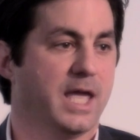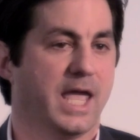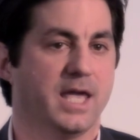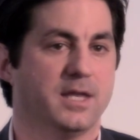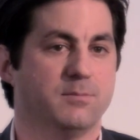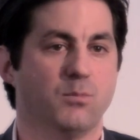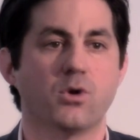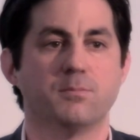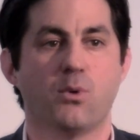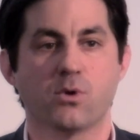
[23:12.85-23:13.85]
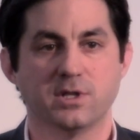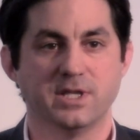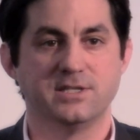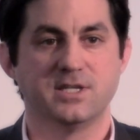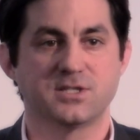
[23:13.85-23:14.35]
and more
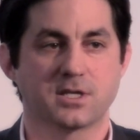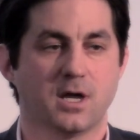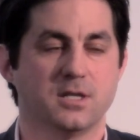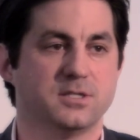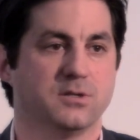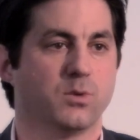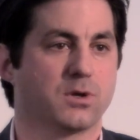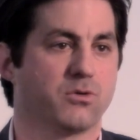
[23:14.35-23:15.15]
importantly, does the content we're